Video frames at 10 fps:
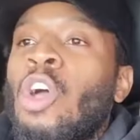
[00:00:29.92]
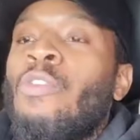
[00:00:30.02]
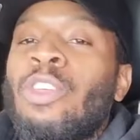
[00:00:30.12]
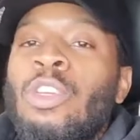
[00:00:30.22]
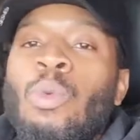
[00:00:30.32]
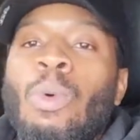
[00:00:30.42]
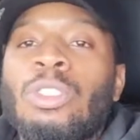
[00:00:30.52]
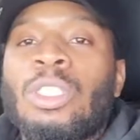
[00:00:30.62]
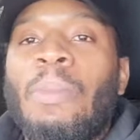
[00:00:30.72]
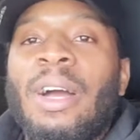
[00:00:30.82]
for you
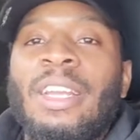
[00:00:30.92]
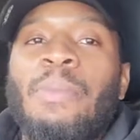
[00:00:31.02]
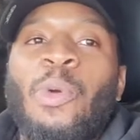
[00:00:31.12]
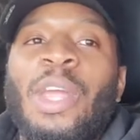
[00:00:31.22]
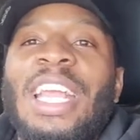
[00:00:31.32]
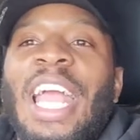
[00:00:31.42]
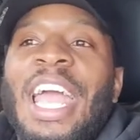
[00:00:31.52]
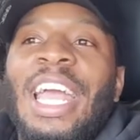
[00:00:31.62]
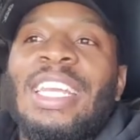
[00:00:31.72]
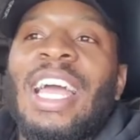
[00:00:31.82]
want somebody to bring
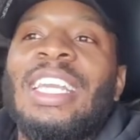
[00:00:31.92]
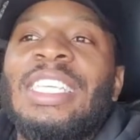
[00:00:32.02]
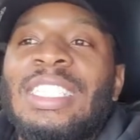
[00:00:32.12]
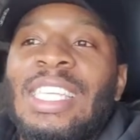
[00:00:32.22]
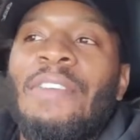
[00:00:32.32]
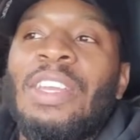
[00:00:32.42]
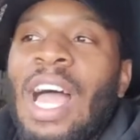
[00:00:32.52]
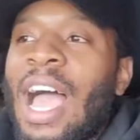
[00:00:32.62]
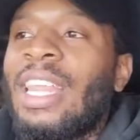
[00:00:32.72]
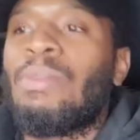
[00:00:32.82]
97
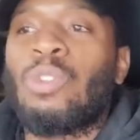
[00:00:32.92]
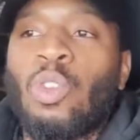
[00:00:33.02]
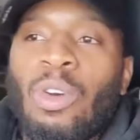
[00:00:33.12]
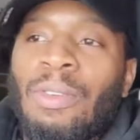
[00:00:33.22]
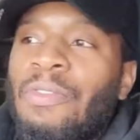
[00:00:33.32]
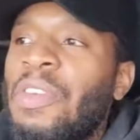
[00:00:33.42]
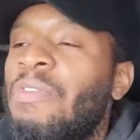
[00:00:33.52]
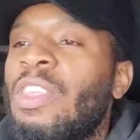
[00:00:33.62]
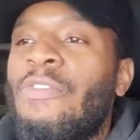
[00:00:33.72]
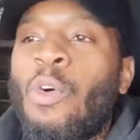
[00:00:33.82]
items or
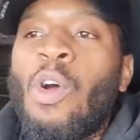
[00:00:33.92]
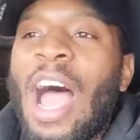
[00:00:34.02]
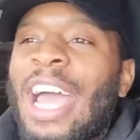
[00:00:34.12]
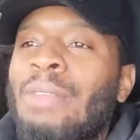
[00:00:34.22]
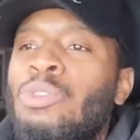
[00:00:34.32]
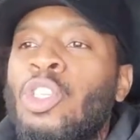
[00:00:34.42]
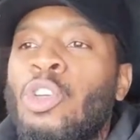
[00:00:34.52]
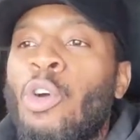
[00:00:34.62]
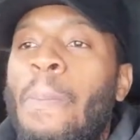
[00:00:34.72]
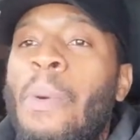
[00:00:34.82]
54 items to
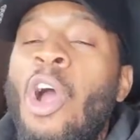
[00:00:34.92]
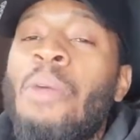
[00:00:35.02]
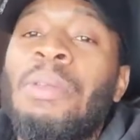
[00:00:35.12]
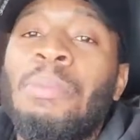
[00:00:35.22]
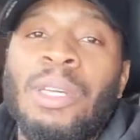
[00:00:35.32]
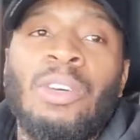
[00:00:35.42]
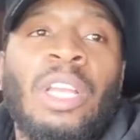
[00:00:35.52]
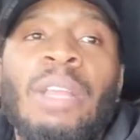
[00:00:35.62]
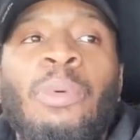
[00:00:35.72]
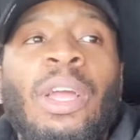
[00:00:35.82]
your apartment
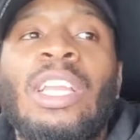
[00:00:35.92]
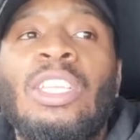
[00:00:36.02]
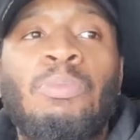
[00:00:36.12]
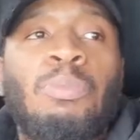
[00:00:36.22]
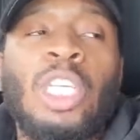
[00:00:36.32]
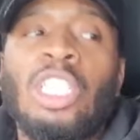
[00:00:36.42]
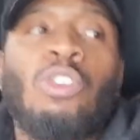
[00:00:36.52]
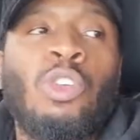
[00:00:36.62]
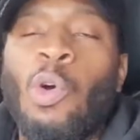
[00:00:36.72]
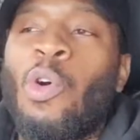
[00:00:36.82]
building and bring it to
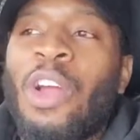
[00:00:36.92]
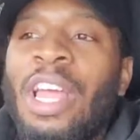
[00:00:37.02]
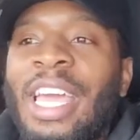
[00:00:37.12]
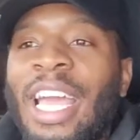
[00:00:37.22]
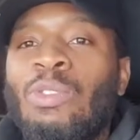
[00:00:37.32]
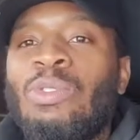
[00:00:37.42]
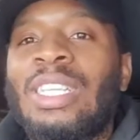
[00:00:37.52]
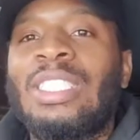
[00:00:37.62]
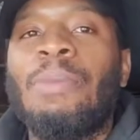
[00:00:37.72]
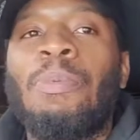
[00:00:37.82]
your door and you
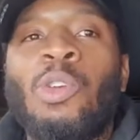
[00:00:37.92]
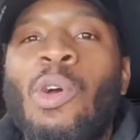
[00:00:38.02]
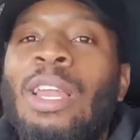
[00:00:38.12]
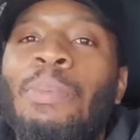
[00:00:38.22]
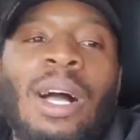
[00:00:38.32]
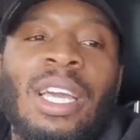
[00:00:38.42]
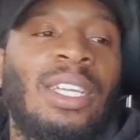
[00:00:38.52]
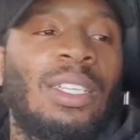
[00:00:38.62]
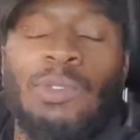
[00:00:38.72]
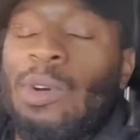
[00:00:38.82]
not tip them, you're out of
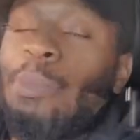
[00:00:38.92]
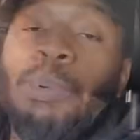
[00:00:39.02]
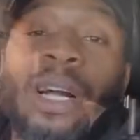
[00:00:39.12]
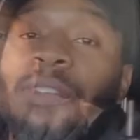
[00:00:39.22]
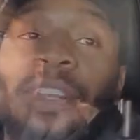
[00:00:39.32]
pocket. You're out of pocket